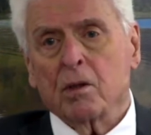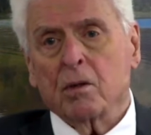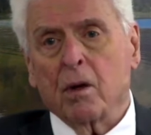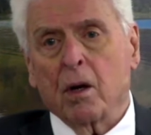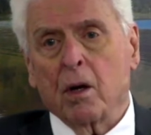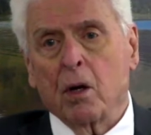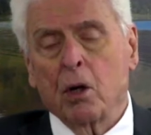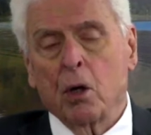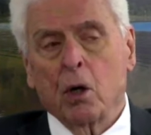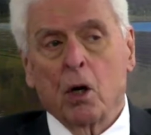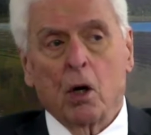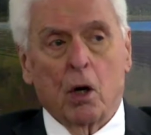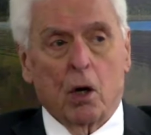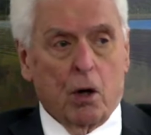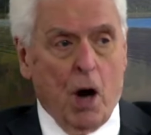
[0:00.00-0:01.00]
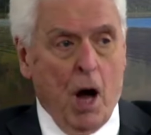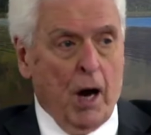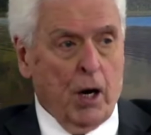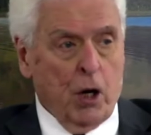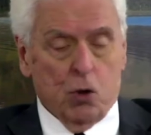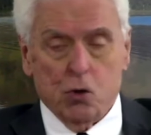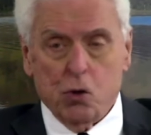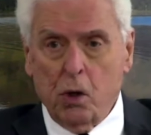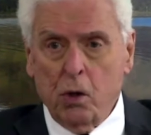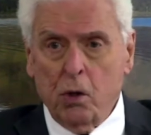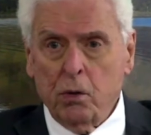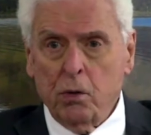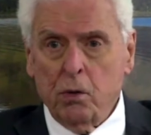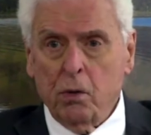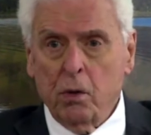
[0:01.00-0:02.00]
See? Not in
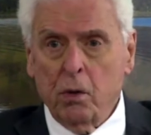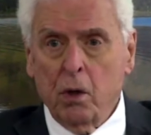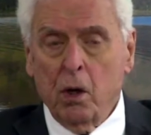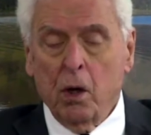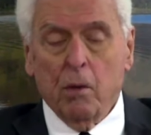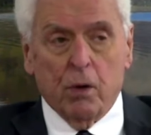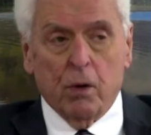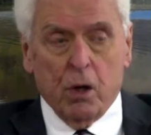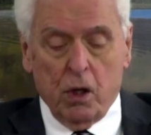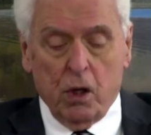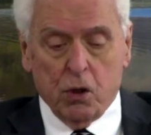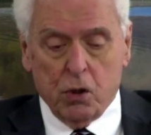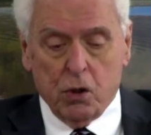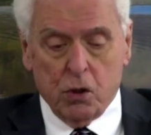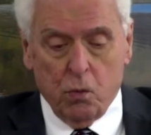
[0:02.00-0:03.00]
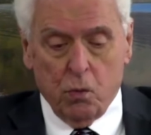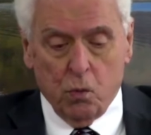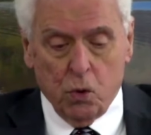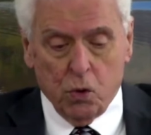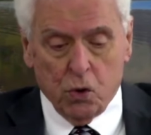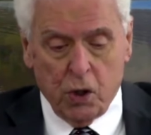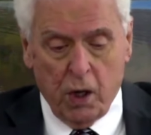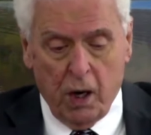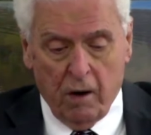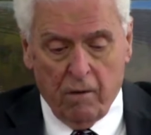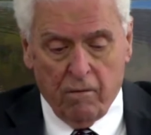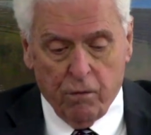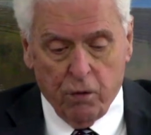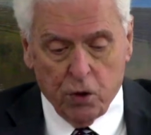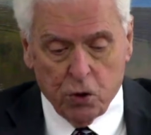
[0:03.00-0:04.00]
truth, because we'll see
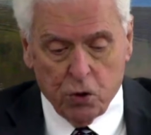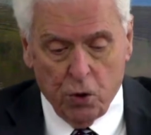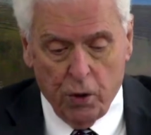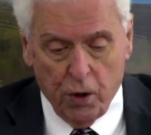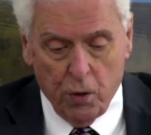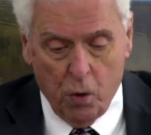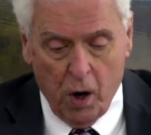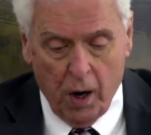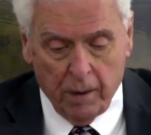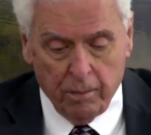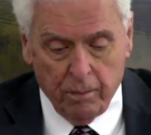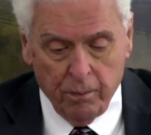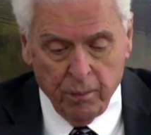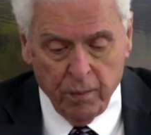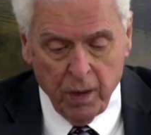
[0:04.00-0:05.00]
it, verse thirty-one.